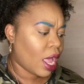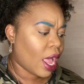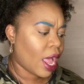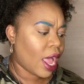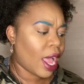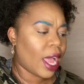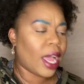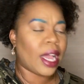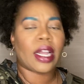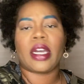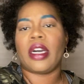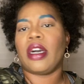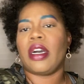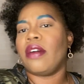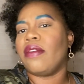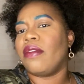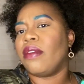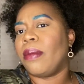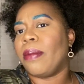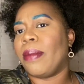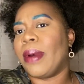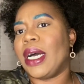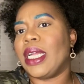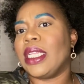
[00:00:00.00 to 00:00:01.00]
I cover
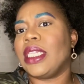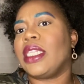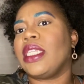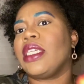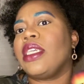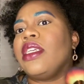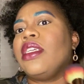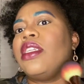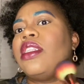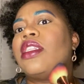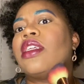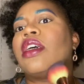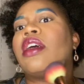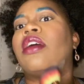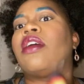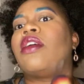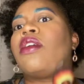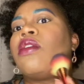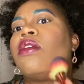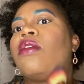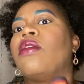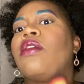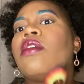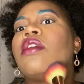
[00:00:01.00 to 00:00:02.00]
my
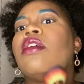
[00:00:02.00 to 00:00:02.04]
T-zone.